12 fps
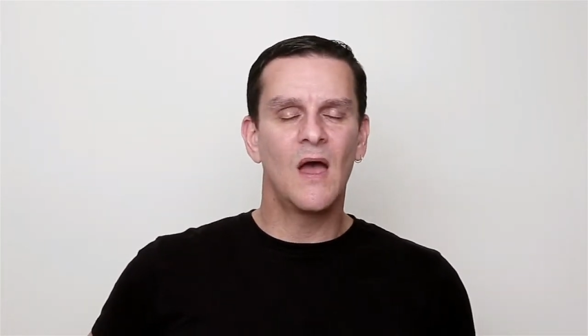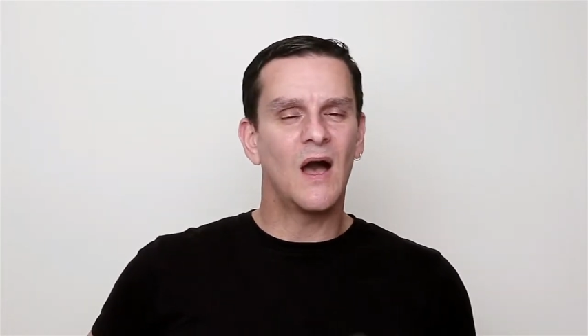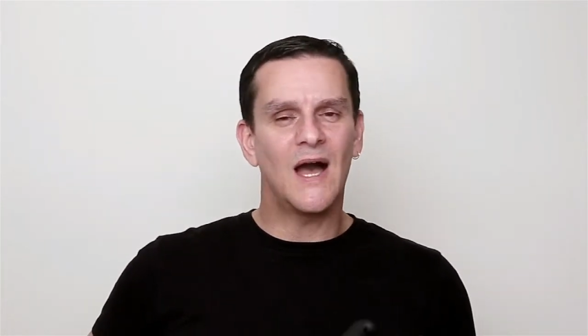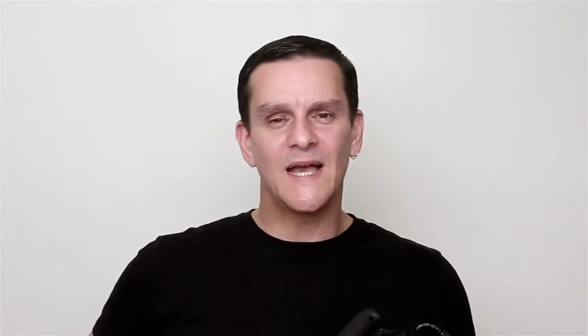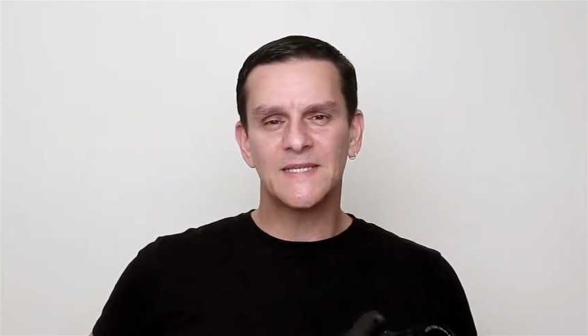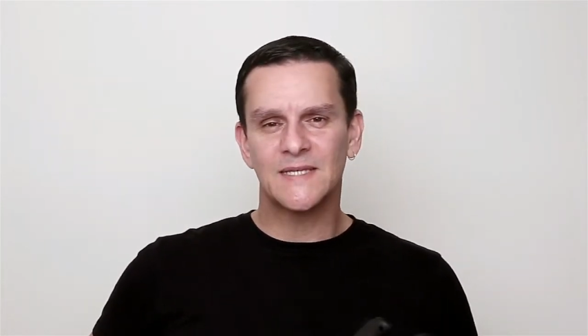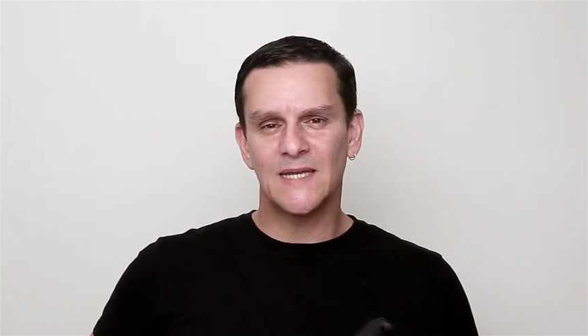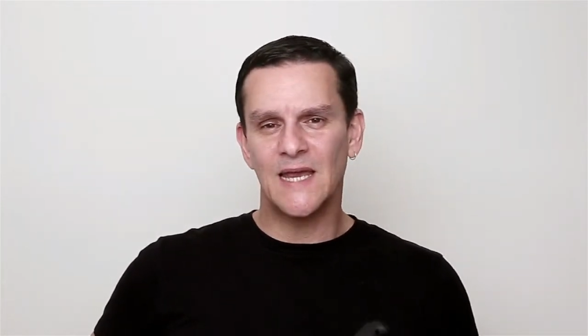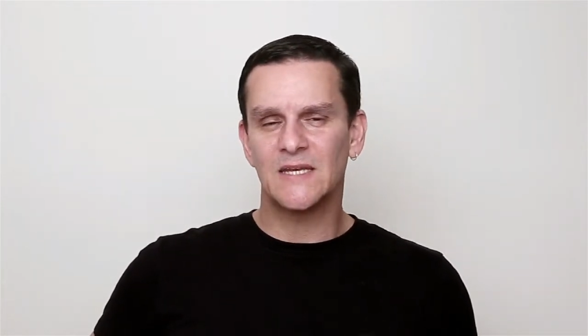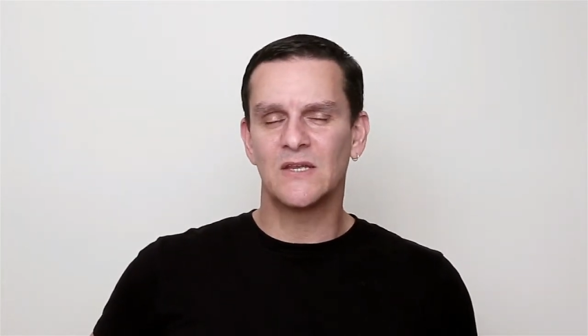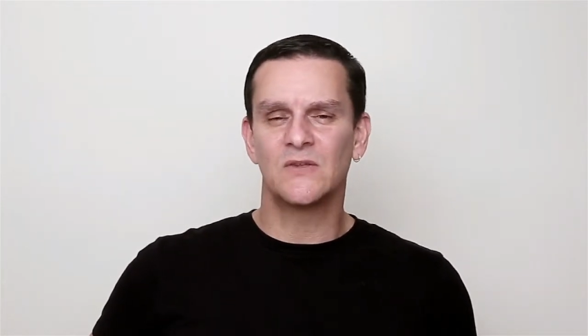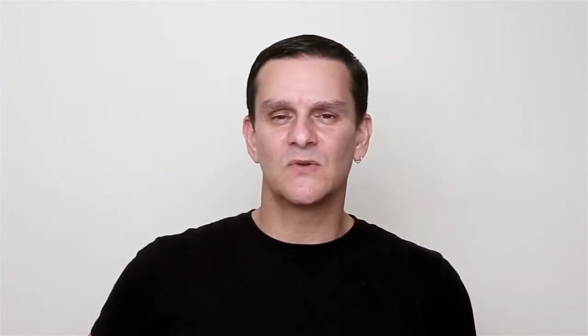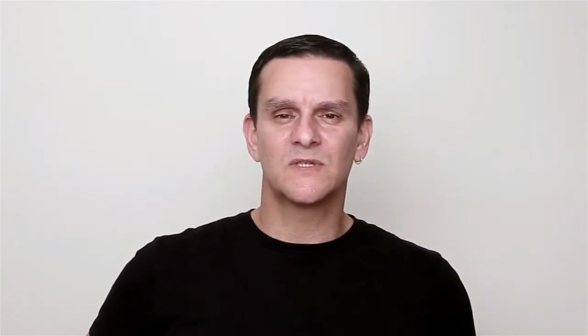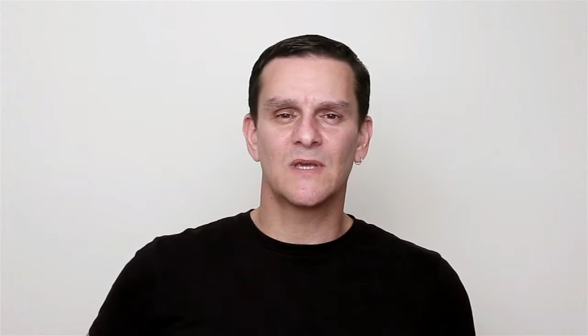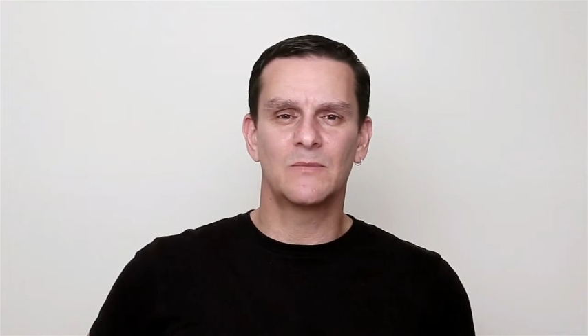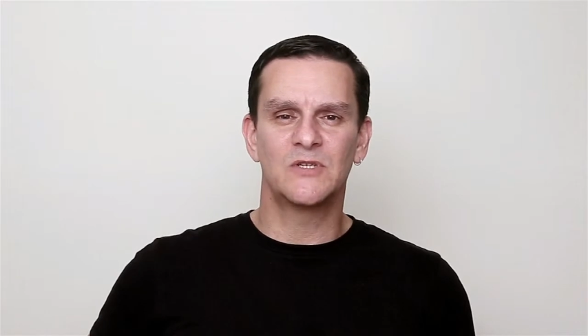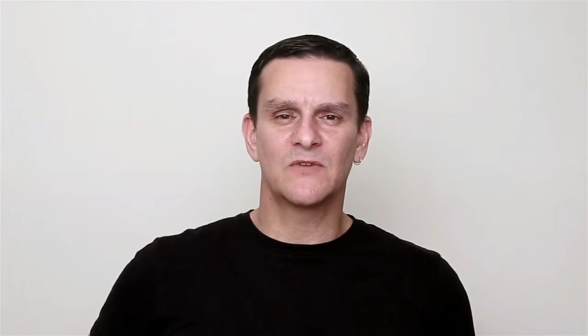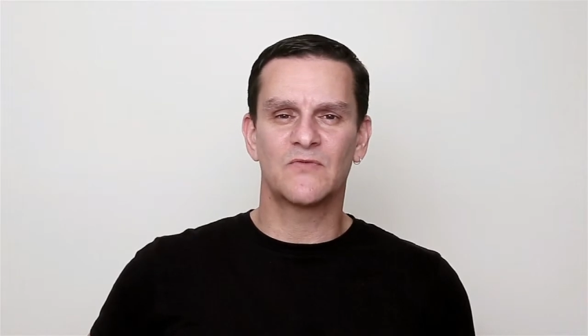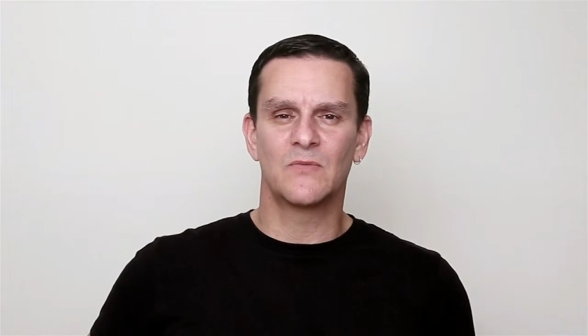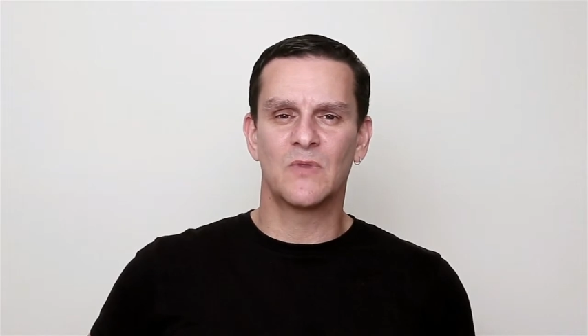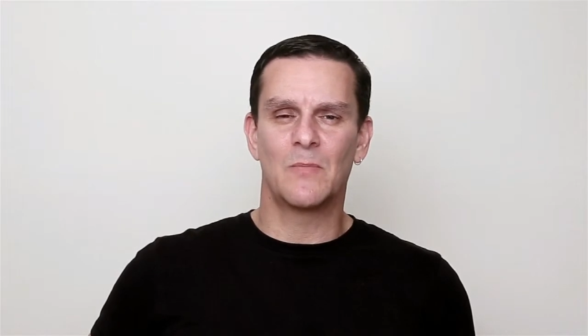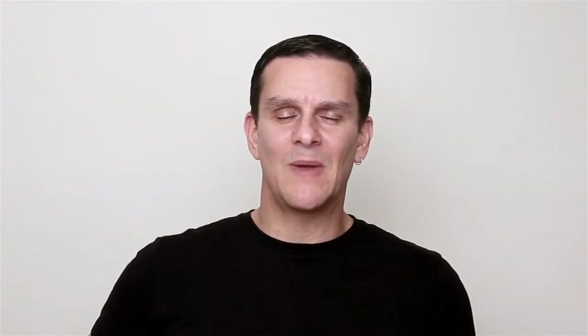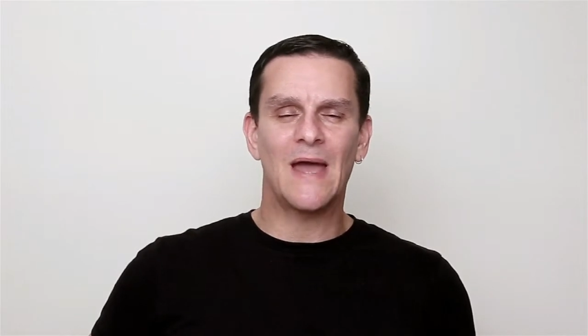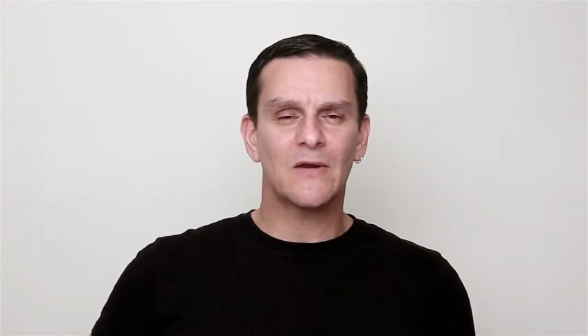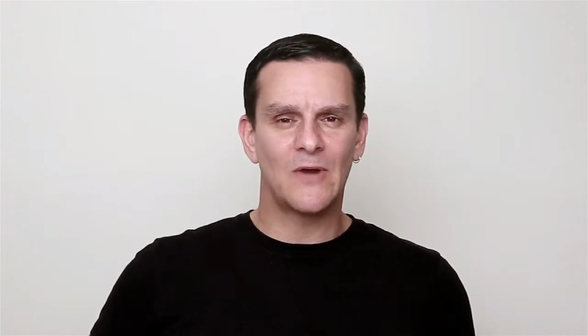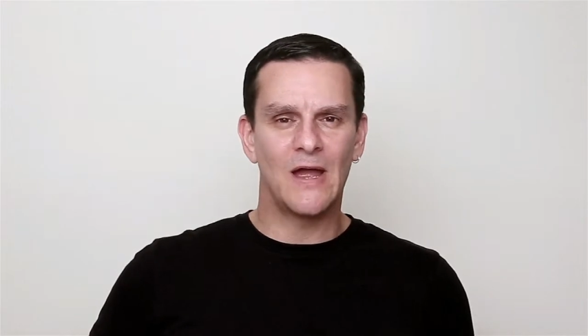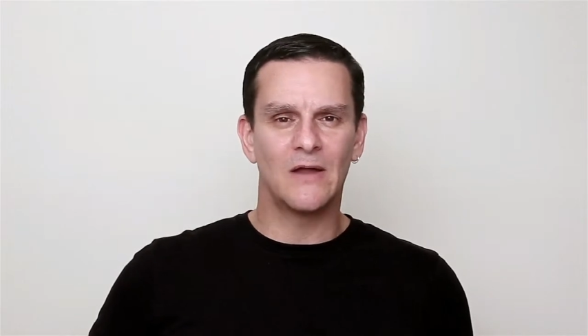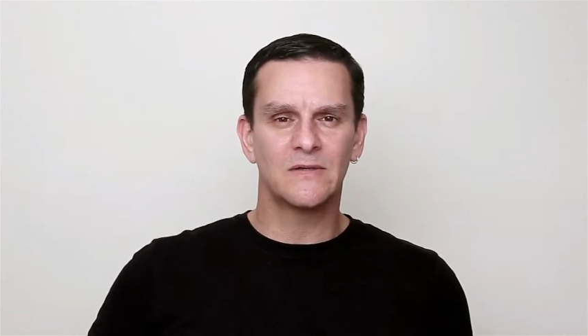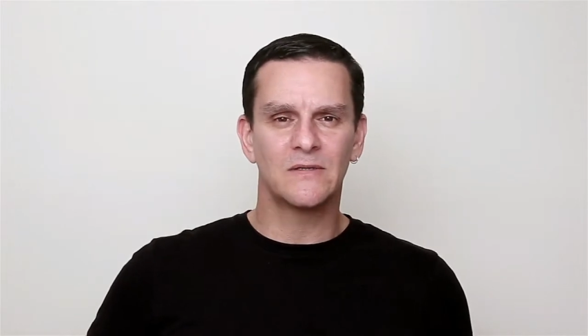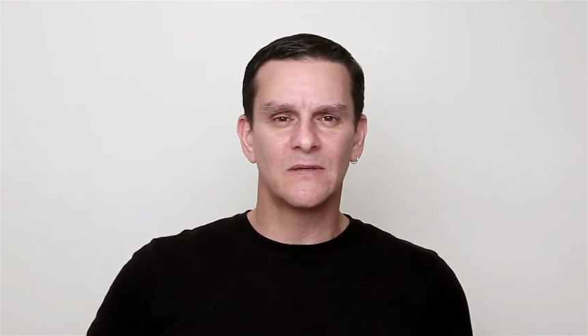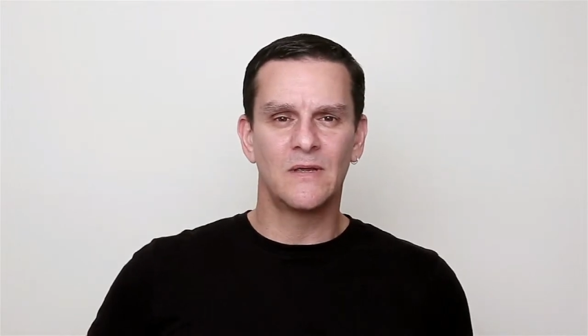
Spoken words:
isolating your subject from the background,